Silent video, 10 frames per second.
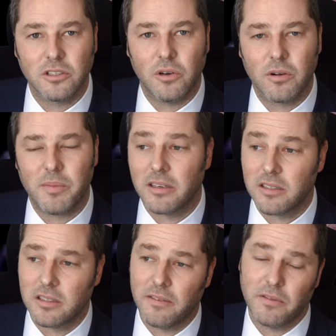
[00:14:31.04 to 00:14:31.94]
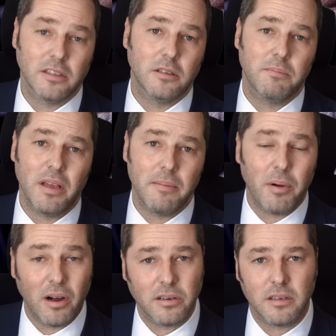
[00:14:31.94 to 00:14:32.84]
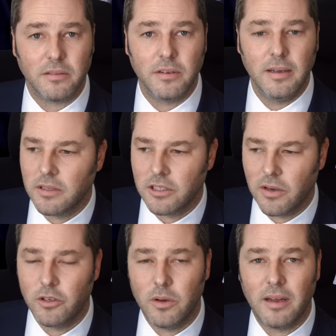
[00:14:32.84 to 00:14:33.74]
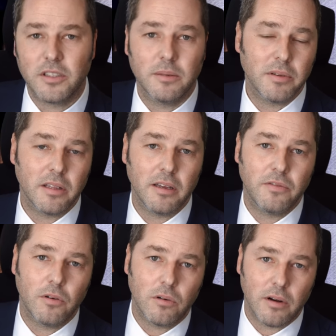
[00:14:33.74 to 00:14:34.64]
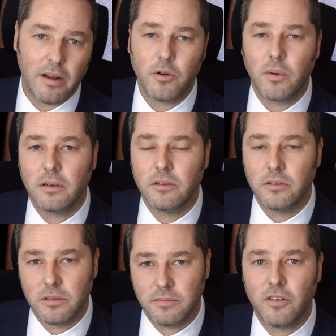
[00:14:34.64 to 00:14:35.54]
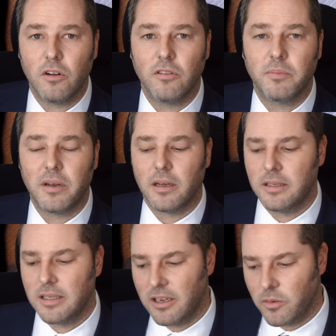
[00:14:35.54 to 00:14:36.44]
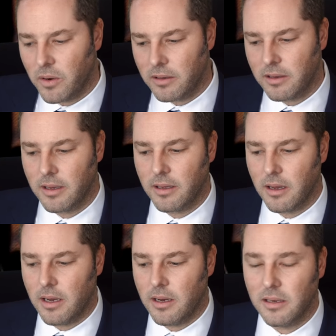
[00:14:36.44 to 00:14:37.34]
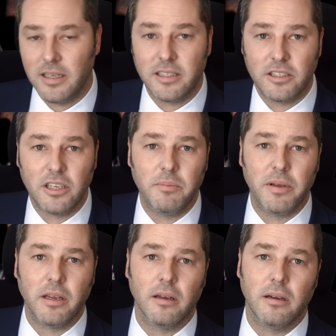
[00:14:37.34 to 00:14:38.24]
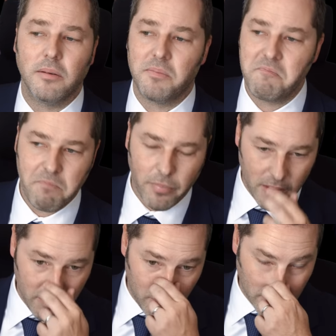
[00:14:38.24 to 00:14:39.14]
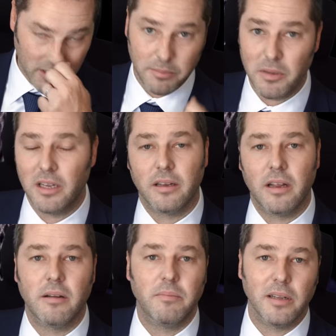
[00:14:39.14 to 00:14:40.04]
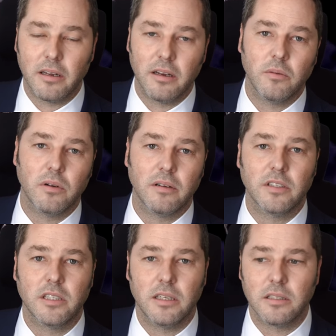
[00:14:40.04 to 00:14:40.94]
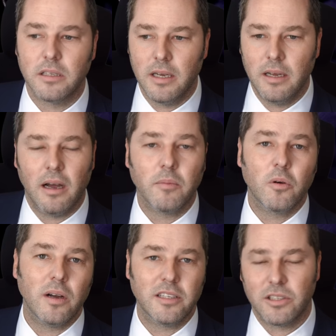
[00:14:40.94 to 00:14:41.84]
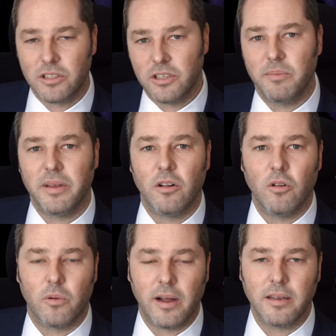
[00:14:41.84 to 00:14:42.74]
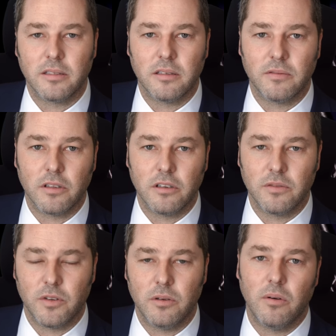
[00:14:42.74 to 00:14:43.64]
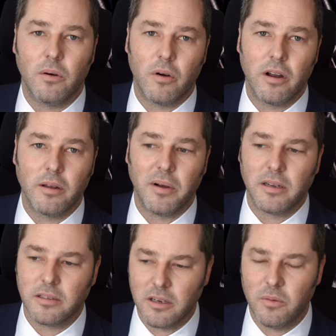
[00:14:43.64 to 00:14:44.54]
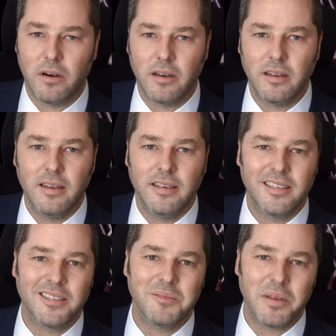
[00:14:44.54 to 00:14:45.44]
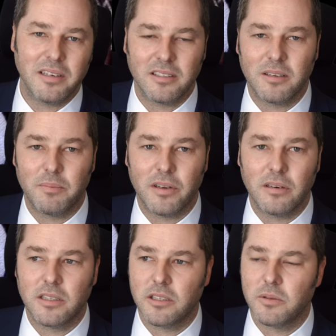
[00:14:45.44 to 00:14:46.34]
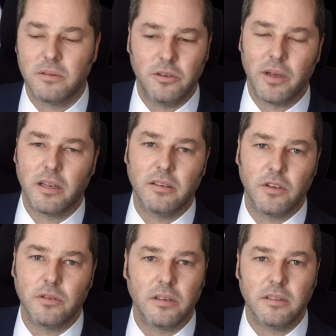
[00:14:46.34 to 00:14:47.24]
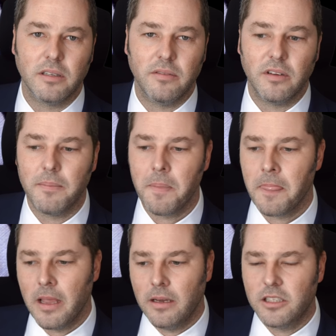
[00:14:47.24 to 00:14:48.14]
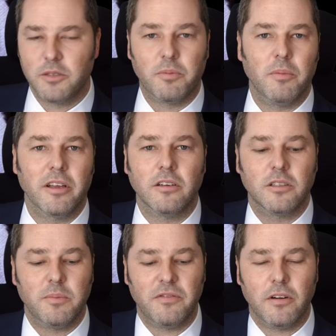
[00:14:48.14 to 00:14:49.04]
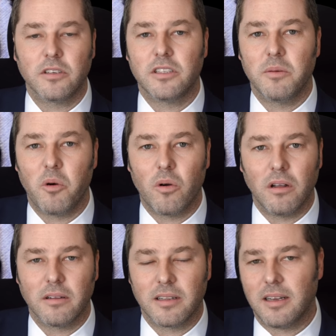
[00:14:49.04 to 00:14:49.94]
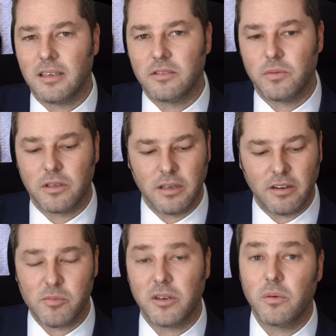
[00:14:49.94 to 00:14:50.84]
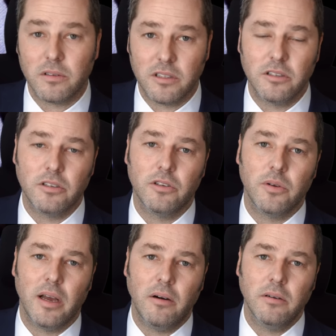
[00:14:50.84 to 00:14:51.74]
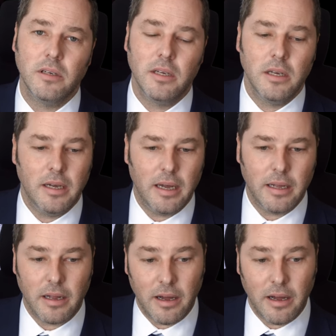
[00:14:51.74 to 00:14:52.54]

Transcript: talk about. It's a tough thing to be a part of. So I do have sympathy for everyone who's involved. But I can tell you one thing, Liziqi being a multi-millionaire, billionaire, whatever she is, I'm quite sure she'll be all right. So for those of you who are worried about it, don't worry. She hasn't been disappeared. She's doing interviews on TV. she's probably going to be focusing more along the lines of what the government wants her to do now. And